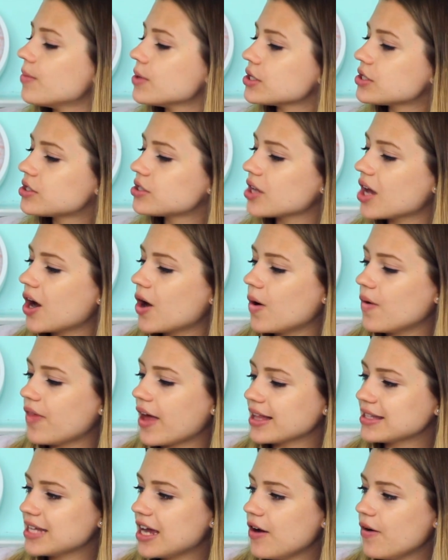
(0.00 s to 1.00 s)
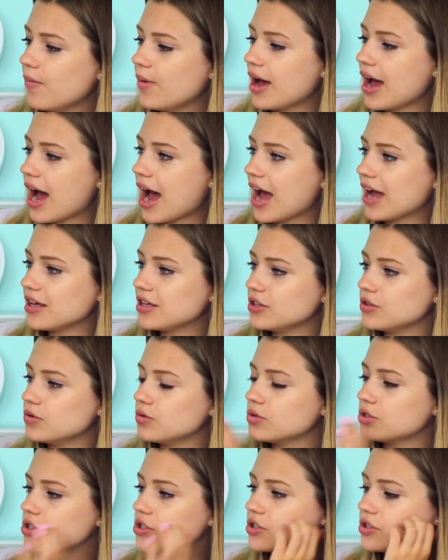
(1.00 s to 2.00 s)
So that's what I
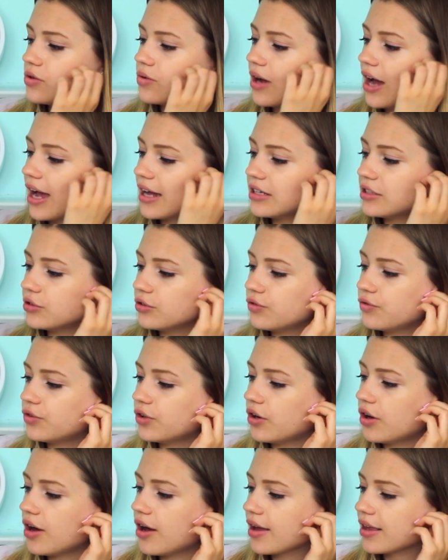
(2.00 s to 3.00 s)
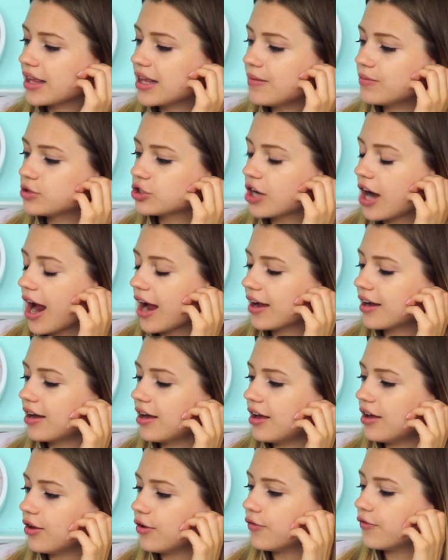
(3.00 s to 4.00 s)
use to kind of keep track
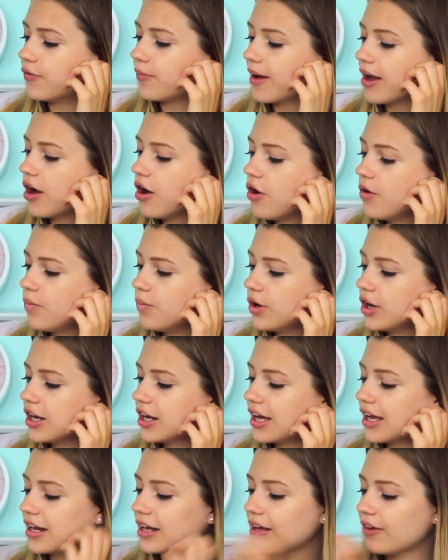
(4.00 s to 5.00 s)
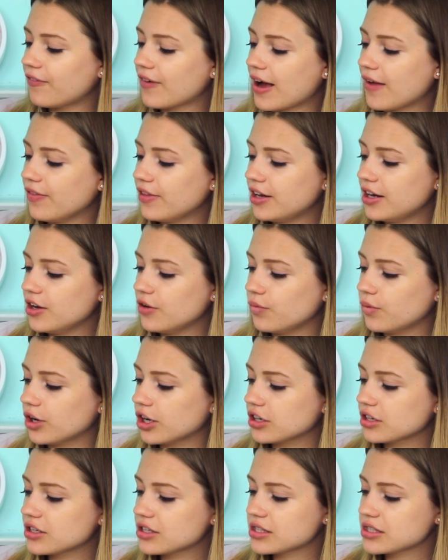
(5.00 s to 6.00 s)
of my homework, and I found that it
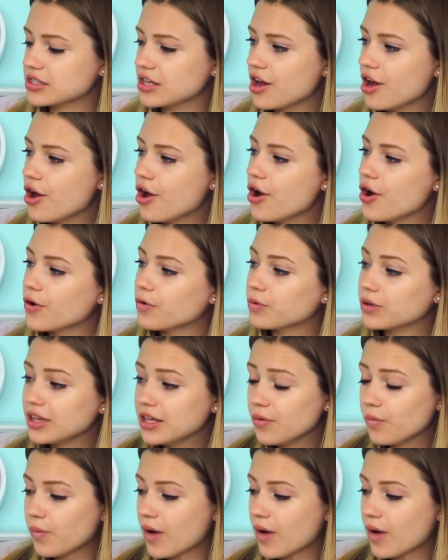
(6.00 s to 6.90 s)
works really